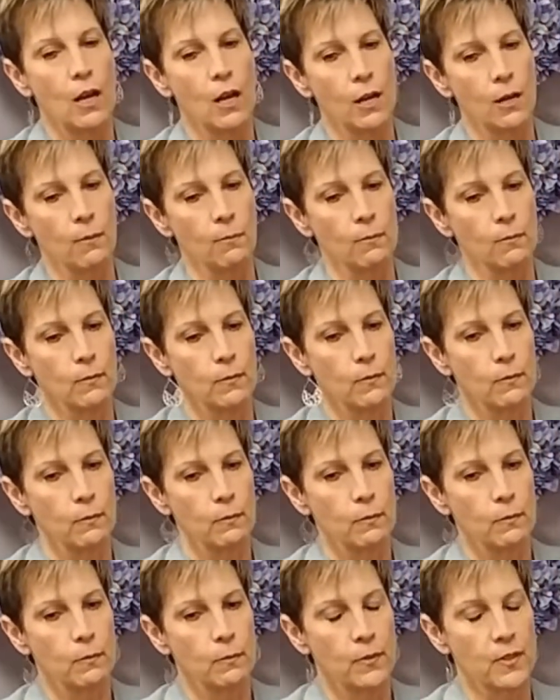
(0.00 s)

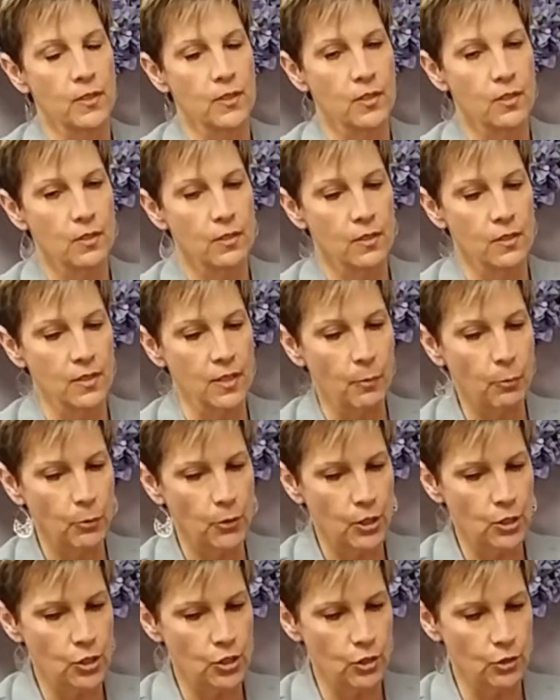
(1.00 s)
The
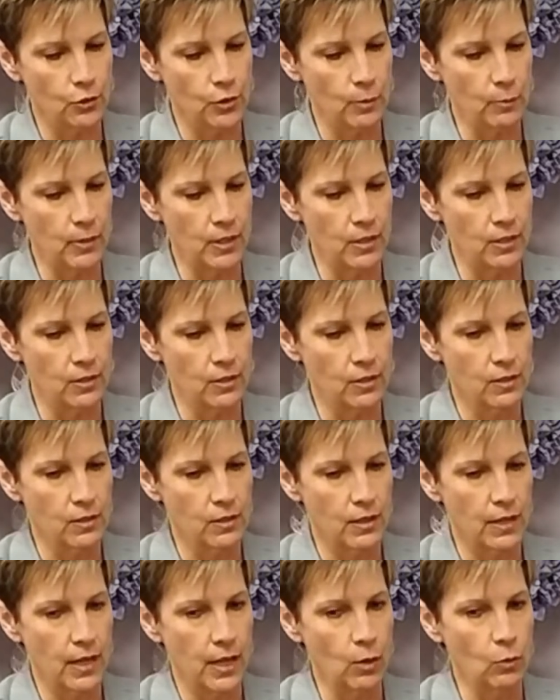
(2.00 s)
separation agreement
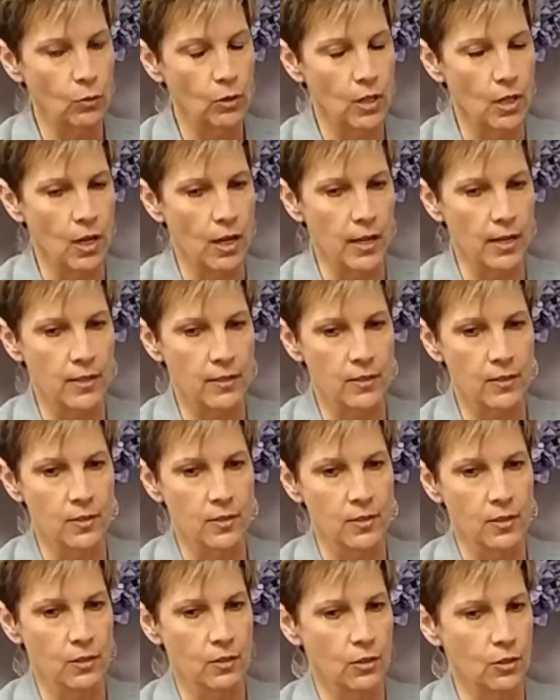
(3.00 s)

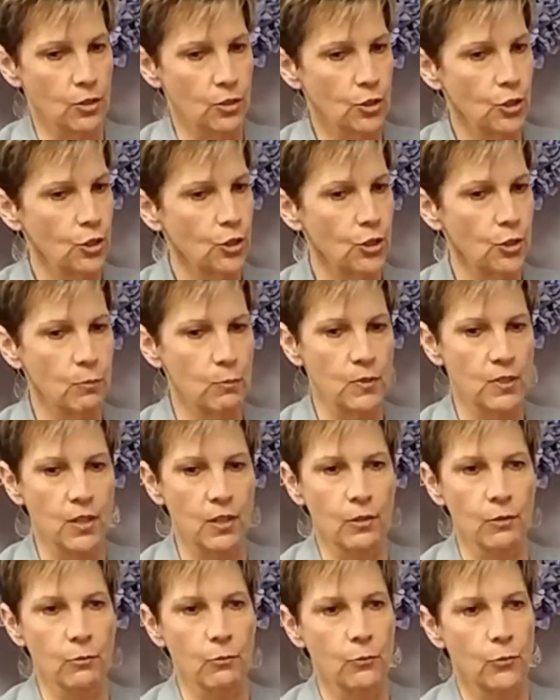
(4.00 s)
outlines the
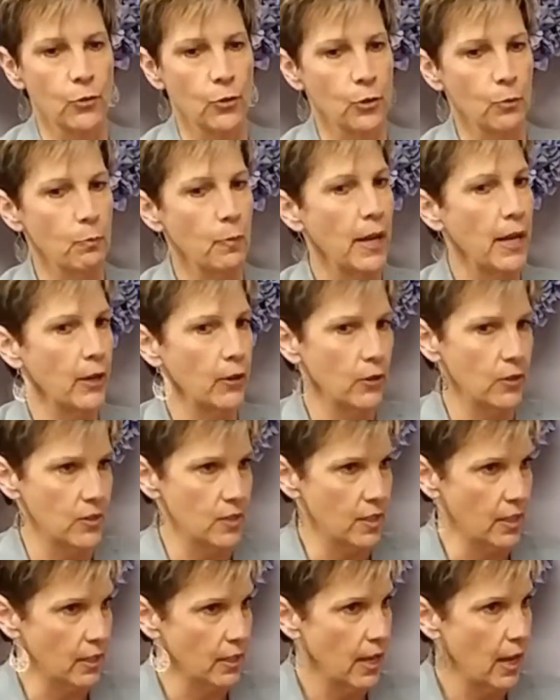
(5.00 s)
terms of their
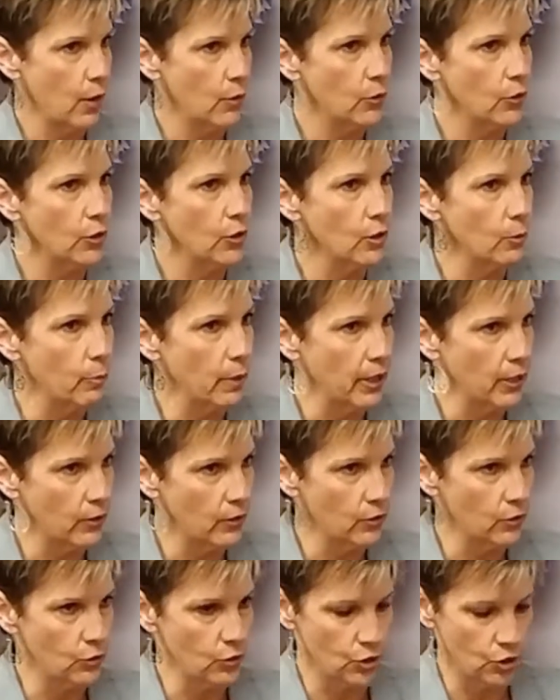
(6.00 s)
parenting, how they're going to
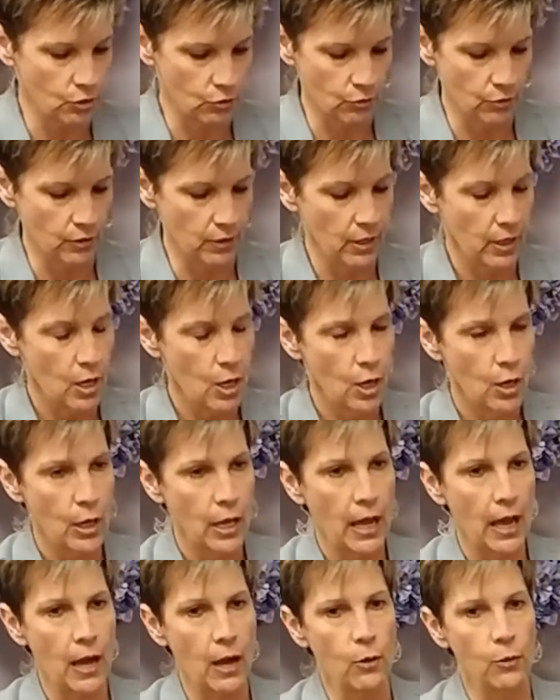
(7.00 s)
parent their children,
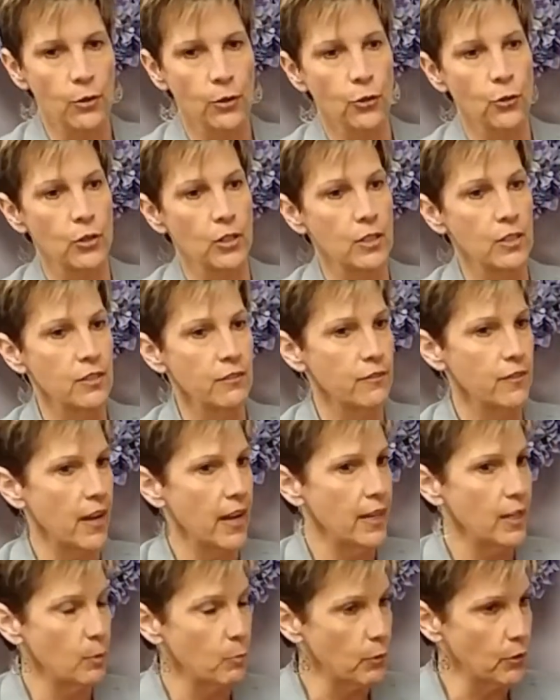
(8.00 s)
how they're going to
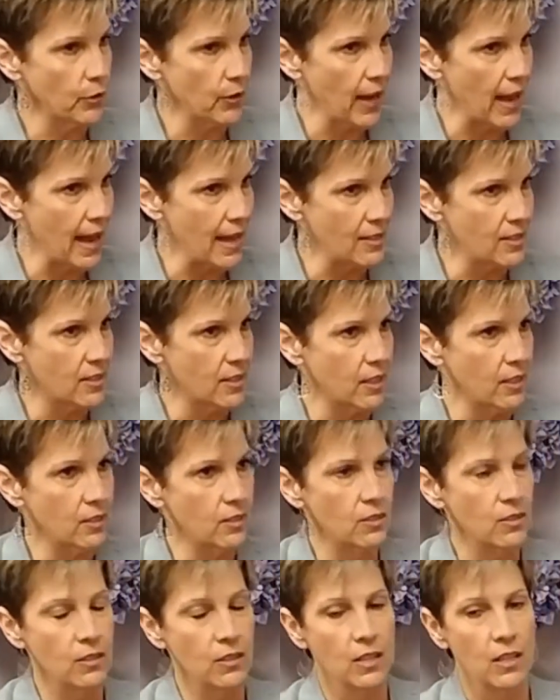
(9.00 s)
divide up their
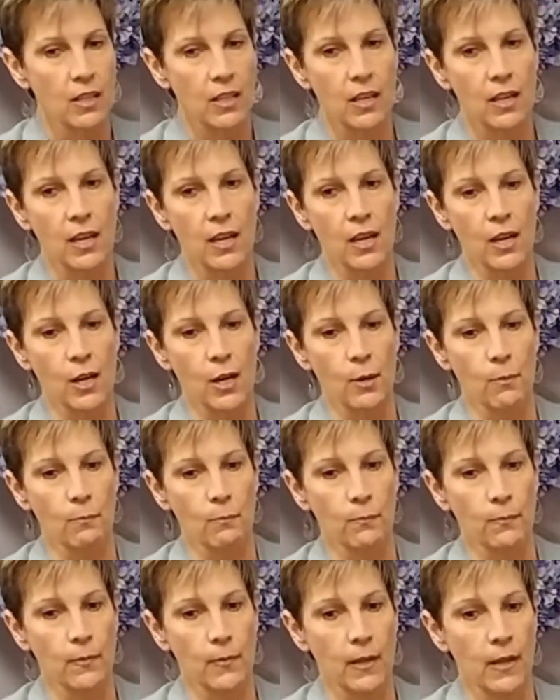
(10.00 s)
assets
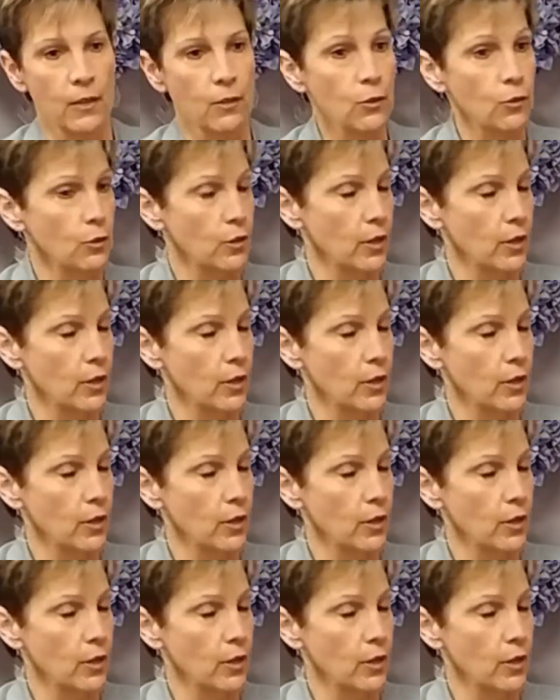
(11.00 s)
and